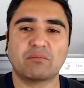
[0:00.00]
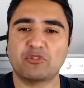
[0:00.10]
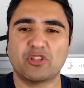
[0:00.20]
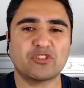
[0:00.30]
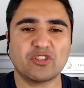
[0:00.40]

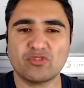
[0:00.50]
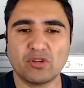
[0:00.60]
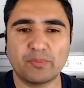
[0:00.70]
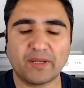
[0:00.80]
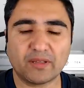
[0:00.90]
You know, it's not
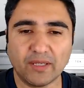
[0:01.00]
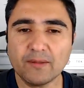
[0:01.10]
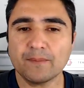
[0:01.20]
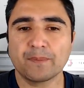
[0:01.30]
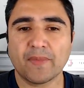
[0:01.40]
a big thing,
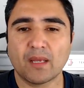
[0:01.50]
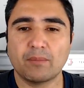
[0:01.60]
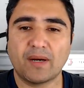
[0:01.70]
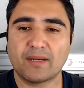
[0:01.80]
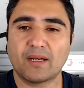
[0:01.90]

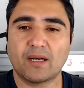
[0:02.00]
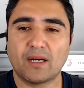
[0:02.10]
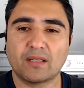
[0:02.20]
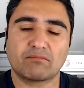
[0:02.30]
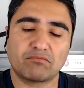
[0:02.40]

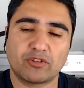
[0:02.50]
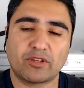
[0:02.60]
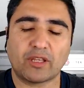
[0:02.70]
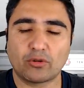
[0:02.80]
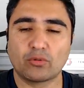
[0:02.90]
but
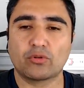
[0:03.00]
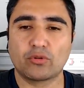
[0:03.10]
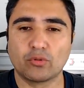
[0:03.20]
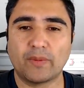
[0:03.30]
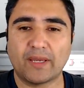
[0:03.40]
they
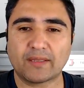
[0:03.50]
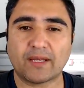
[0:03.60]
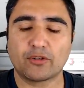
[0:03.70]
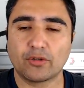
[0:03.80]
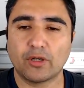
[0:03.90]
do make
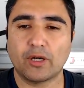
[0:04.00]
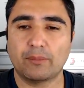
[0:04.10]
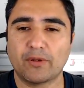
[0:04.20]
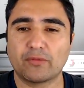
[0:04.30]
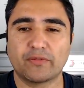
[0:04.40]
that
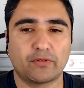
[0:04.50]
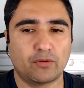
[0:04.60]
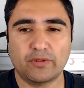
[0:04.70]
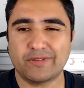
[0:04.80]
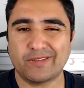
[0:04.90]
bit of a
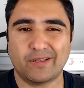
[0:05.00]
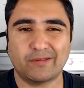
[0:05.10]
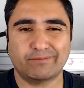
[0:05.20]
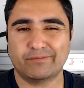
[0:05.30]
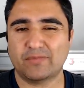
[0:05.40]
noise.
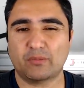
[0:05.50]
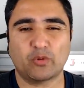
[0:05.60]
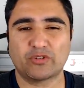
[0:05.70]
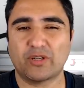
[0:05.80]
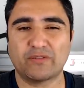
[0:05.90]
But
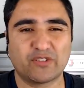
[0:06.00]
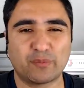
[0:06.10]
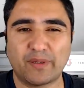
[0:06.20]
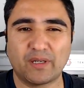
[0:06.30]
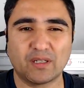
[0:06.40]
once you have a
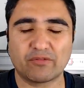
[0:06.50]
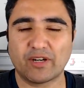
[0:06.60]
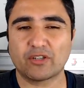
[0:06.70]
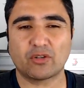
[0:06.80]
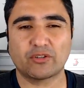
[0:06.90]
spindle
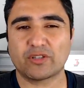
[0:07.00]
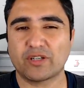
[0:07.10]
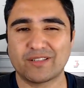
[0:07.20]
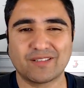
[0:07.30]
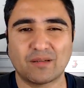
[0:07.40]
running or you're
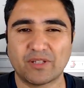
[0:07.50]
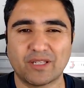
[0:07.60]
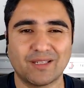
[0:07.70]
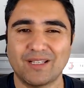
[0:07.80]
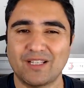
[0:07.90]
cutting
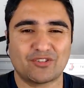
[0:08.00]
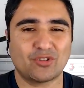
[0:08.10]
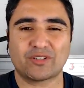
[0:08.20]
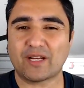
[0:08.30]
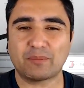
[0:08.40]
something, it's
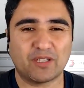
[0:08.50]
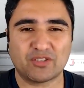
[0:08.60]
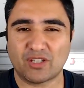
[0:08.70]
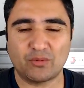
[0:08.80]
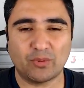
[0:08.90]
not that
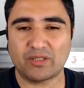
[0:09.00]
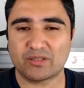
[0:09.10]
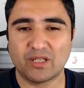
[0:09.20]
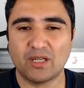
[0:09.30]
much anyways.